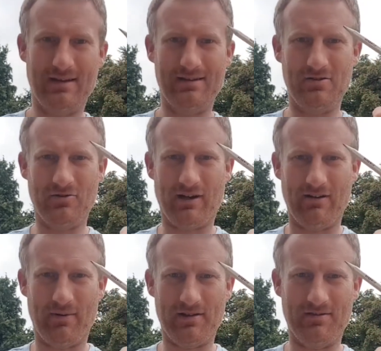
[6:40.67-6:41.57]
Told you I
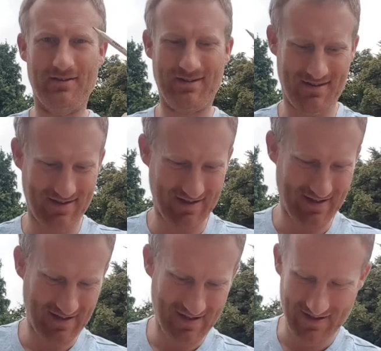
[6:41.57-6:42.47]
carry a pencil.
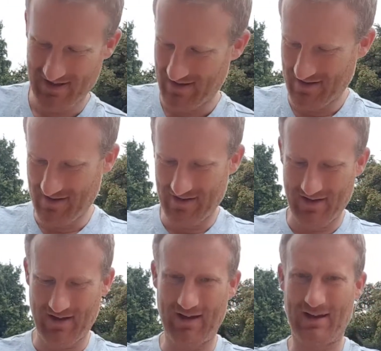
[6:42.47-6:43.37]

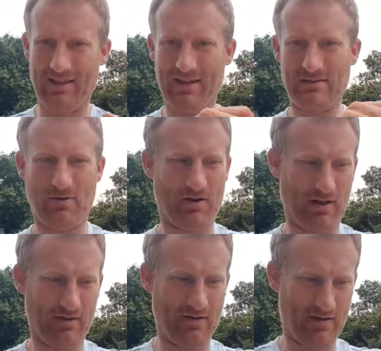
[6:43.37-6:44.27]
And in this
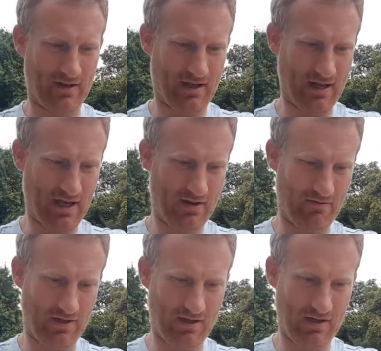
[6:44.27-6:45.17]
pocket, I
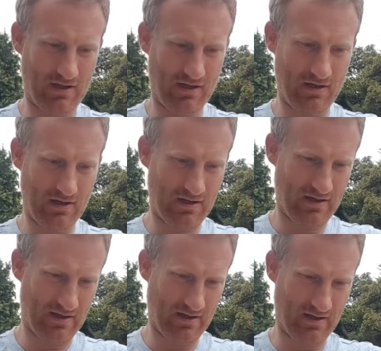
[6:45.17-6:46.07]
carry
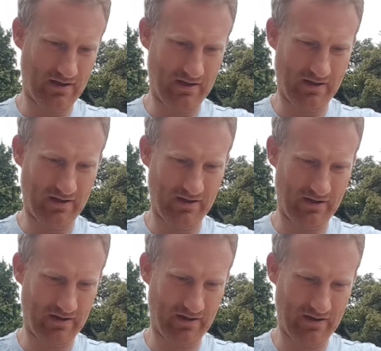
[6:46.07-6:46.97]

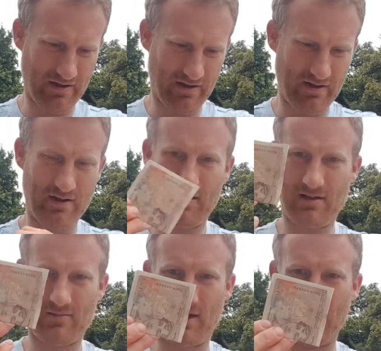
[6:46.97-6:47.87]

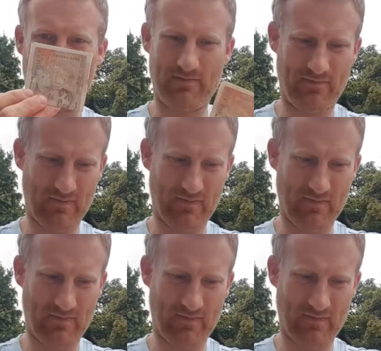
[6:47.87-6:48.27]
some cash.